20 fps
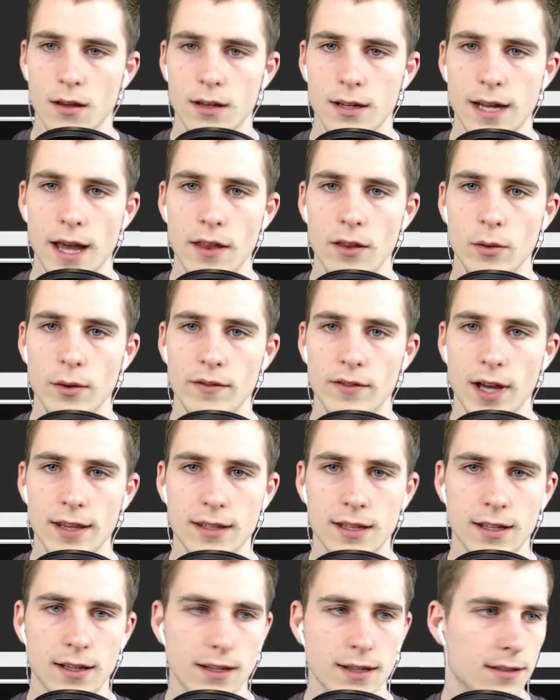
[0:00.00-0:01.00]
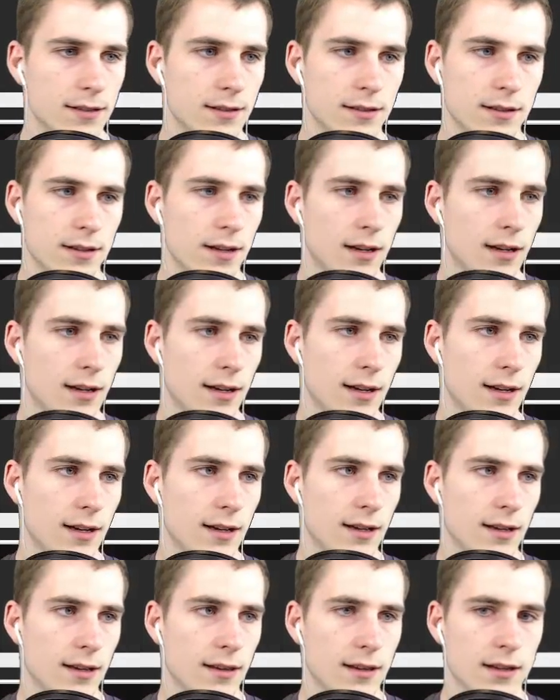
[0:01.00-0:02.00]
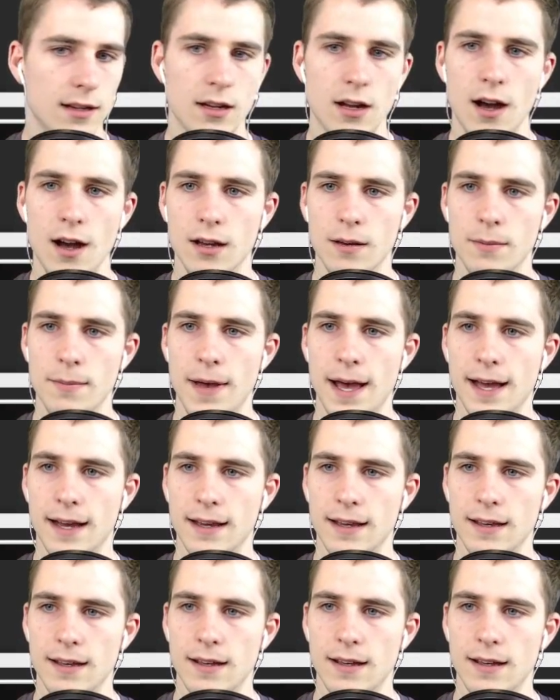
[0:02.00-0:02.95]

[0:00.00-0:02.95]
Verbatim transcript: now that we've got the, uh, the knockback